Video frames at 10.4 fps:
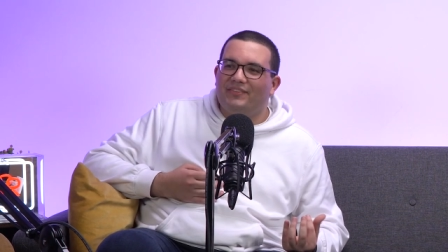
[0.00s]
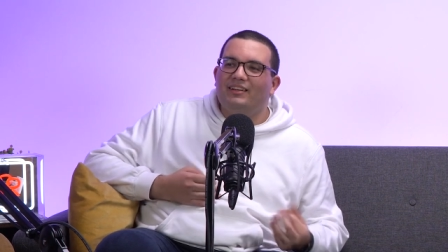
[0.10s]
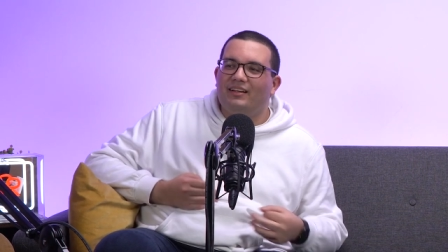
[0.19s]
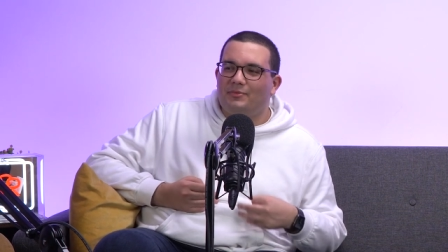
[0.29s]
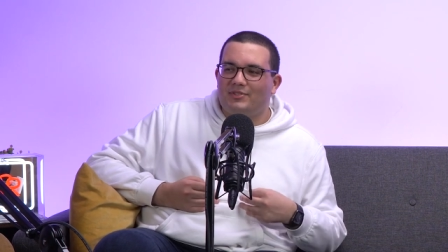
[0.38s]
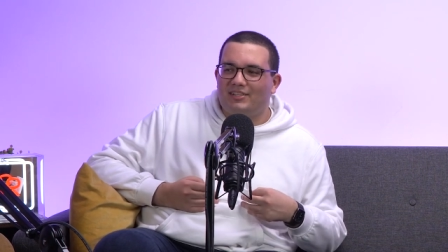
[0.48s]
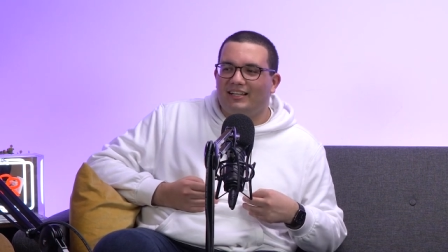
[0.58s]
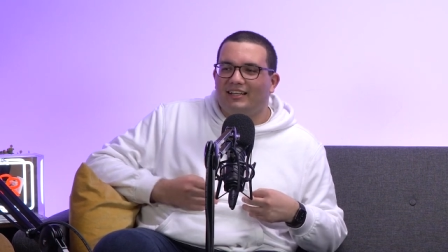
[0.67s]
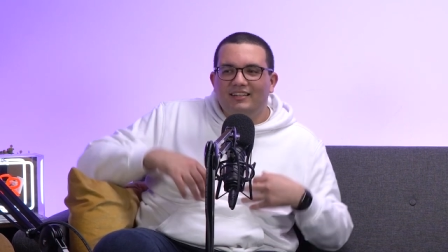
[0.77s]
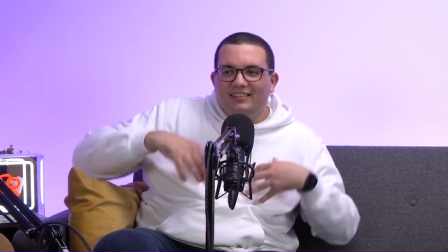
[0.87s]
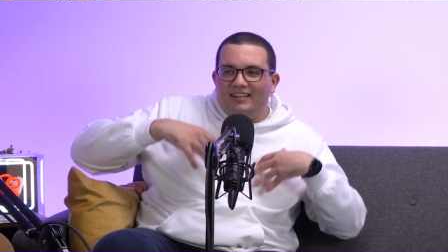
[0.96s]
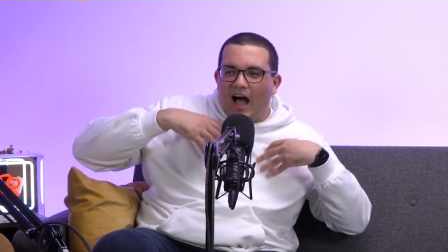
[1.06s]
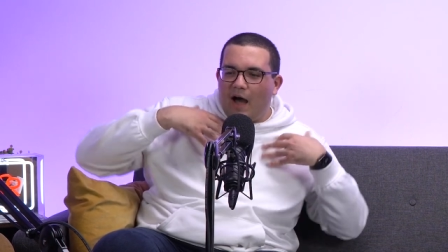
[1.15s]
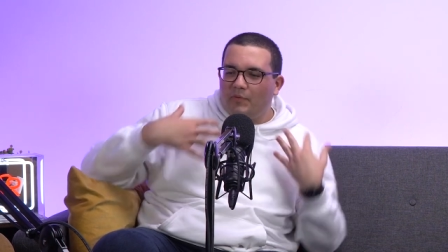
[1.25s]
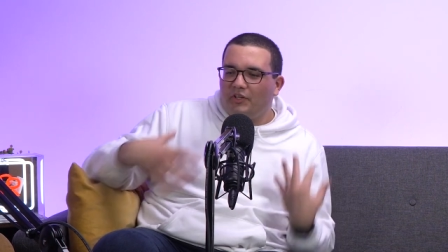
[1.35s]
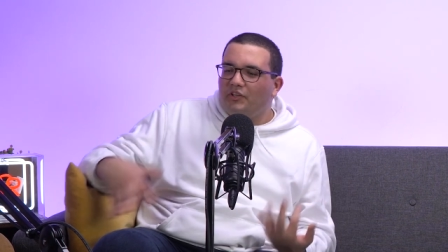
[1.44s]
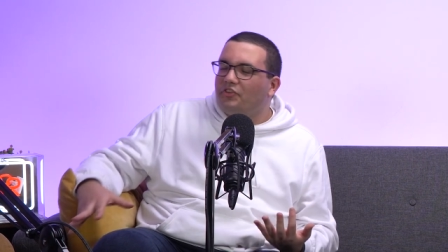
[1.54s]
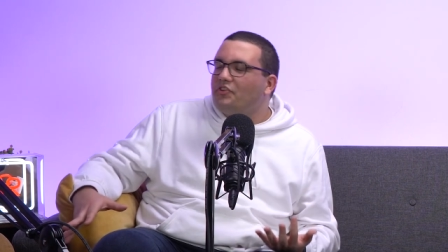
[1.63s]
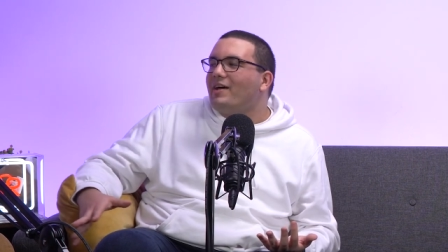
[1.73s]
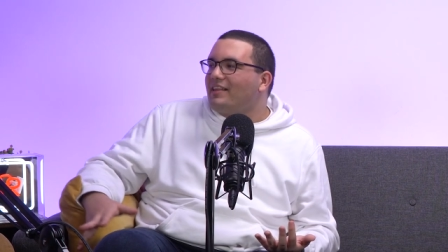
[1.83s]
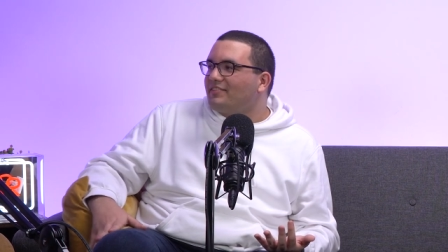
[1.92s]
And then I was like, I'm not gonna
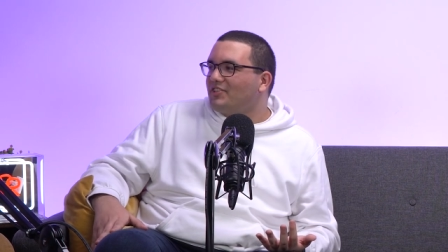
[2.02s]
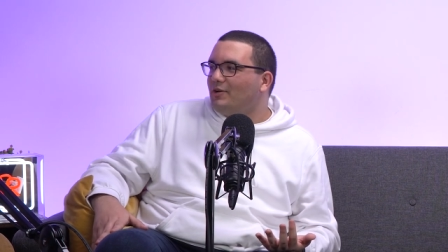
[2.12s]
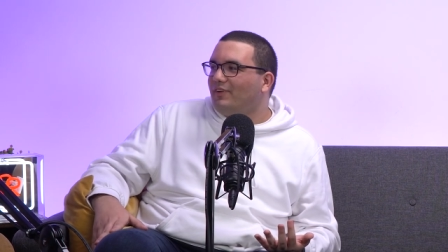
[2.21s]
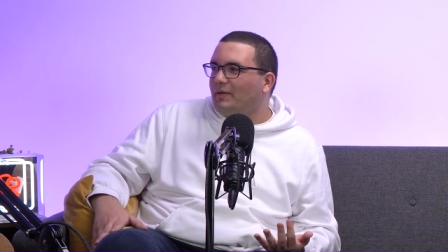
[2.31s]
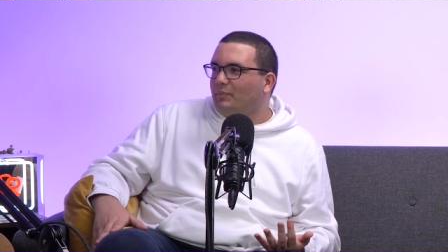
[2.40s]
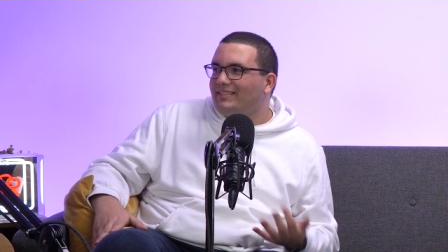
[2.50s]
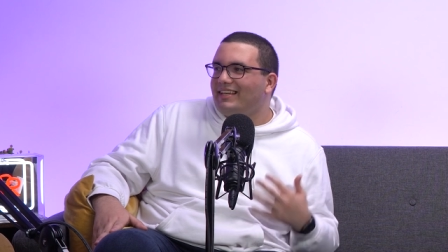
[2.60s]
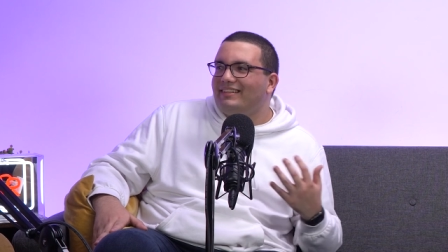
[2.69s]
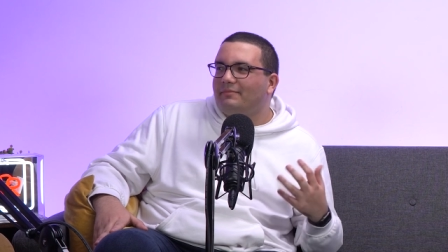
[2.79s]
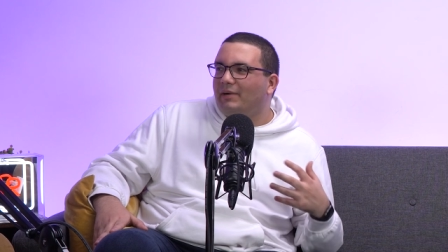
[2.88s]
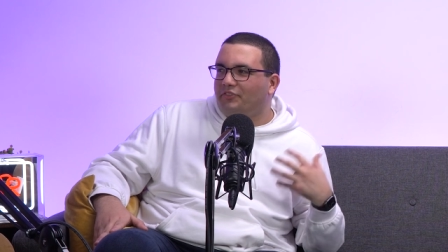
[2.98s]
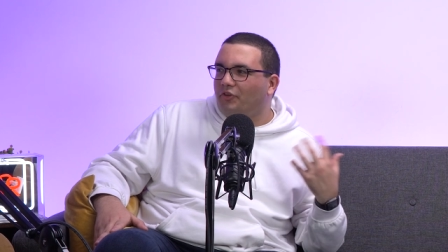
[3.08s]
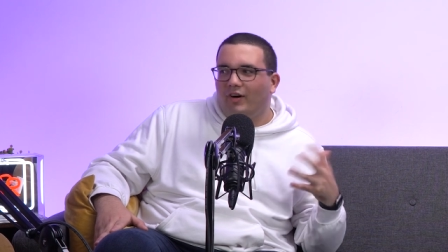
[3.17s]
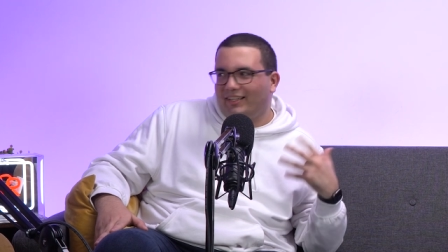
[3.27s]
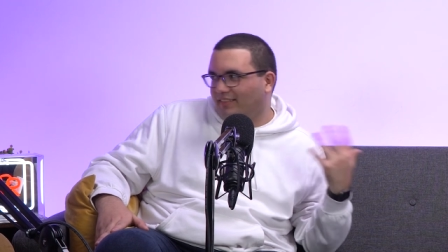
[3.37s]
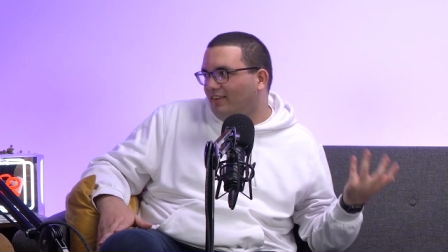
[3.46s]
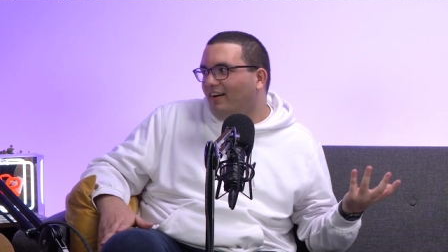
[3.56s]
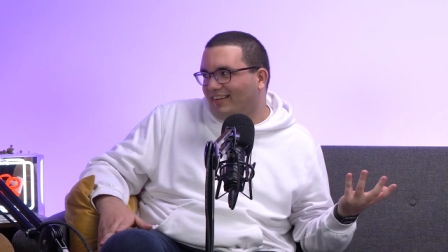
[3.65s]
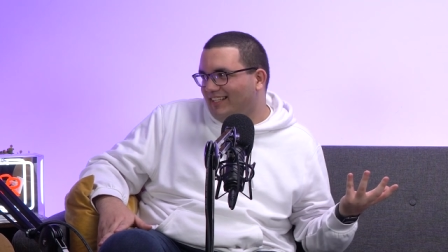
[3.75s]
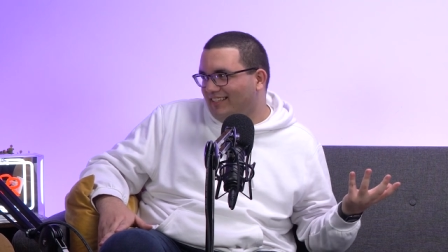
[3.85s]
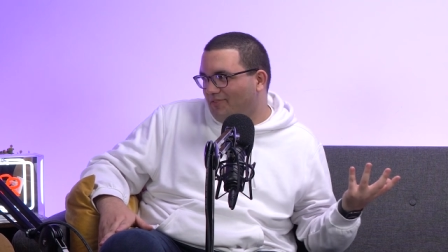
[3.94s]
do it. Stuff like pretending my dog had
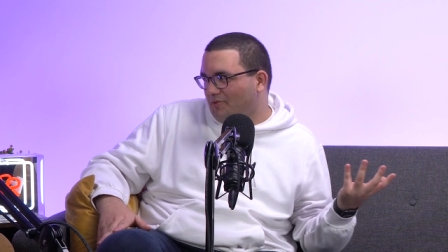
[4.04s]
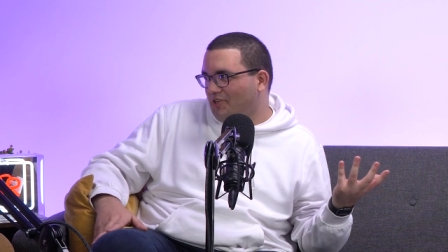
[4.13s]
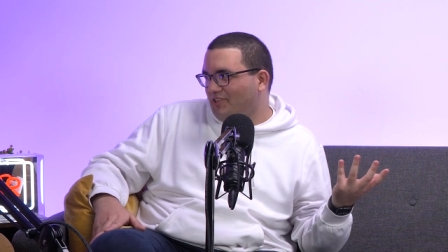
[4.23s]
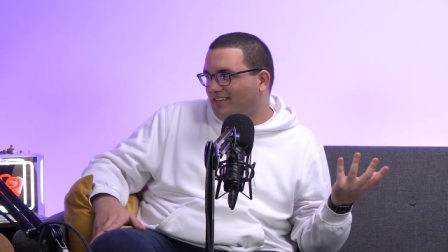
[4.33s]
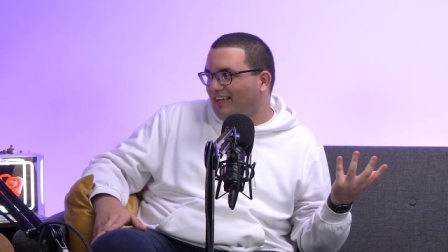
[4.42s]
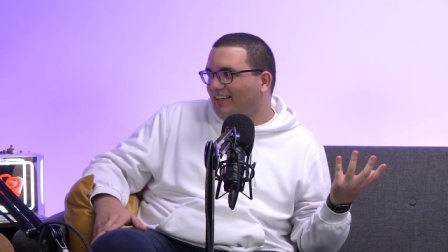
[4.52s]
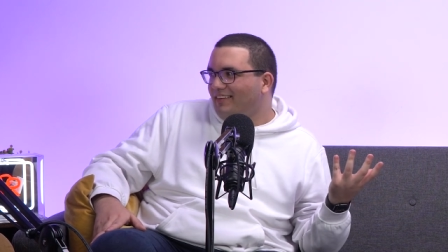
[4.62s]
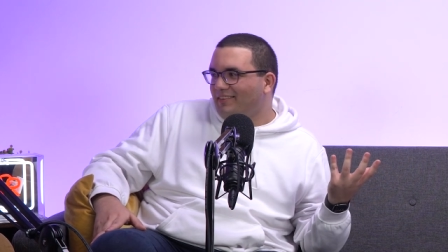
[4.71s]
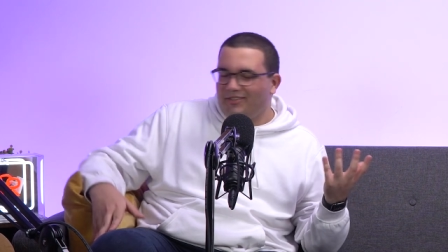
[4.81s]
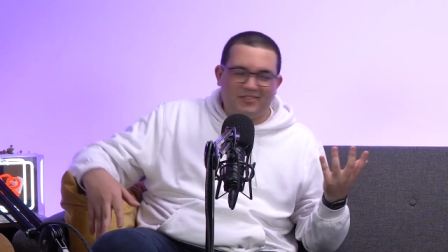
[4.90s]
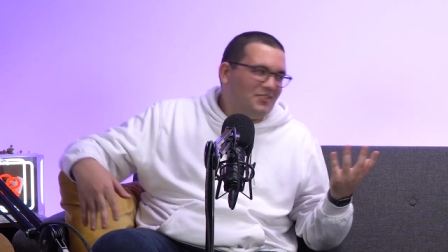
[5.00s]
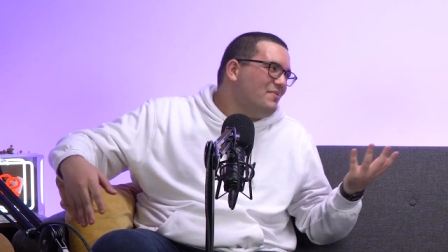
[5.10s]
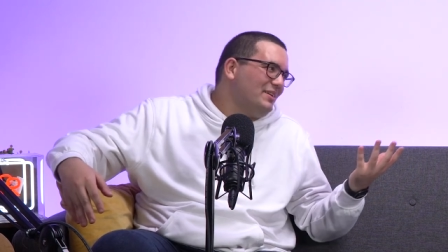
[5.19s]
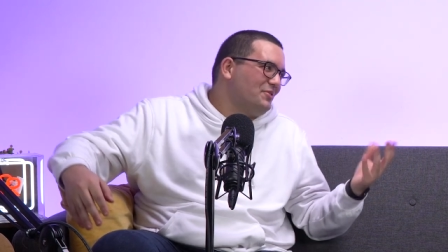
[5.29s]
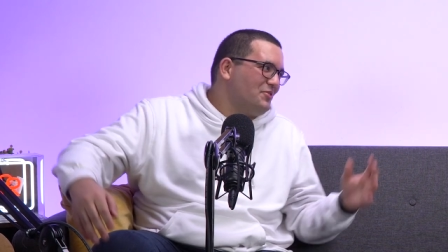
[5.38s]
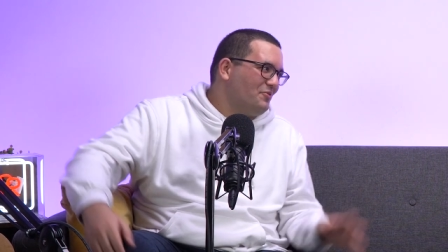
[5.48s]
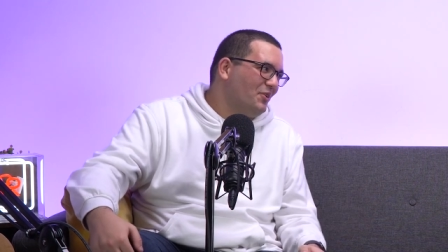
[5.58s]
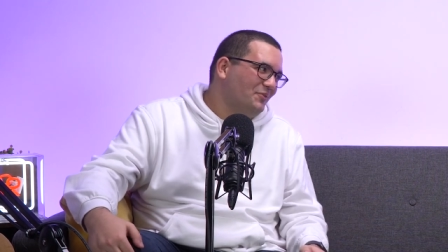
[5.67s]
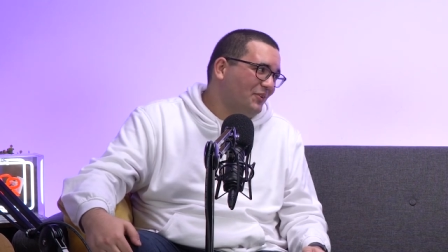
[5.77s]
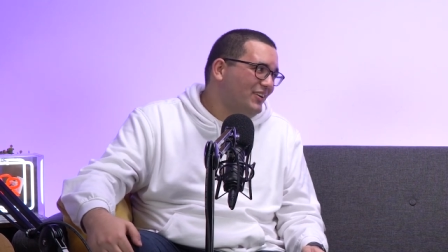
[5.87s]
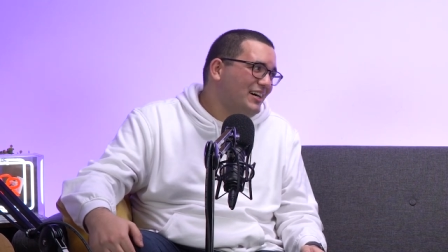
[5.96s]
died to just like because nobody wants to
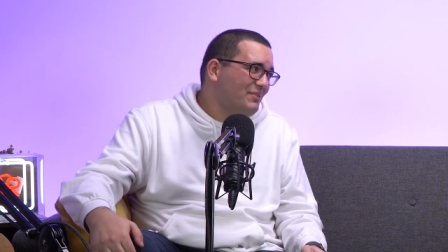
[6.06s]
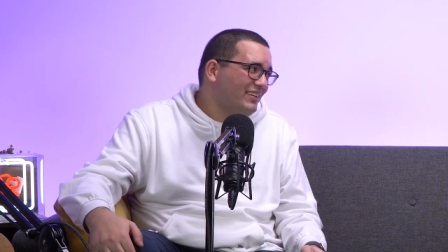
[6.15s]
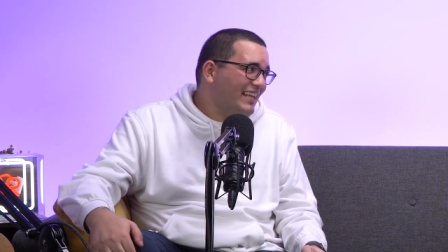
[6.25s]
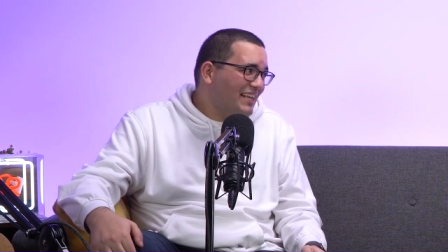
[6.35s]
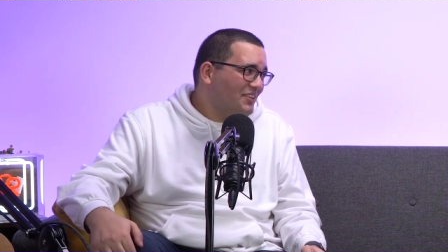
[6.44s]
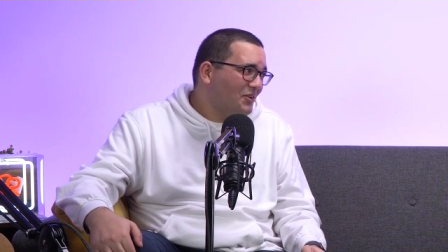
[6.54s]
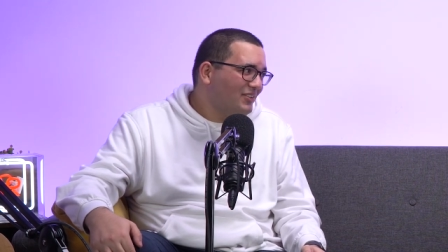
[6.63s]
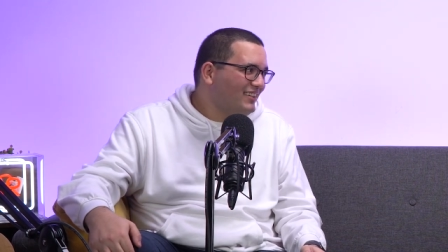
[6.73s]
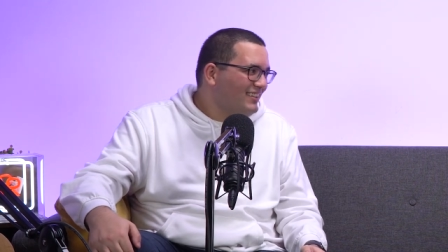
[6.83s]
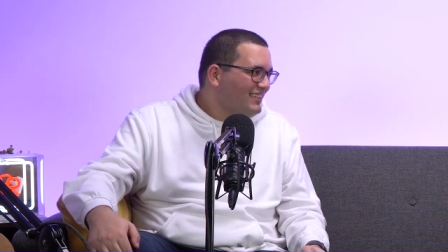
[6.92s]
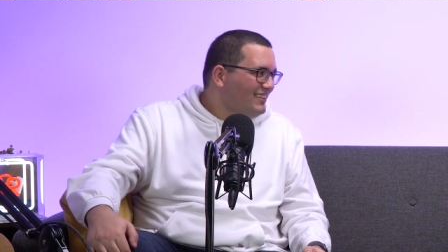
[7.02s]
vote for the guy with a dead dog.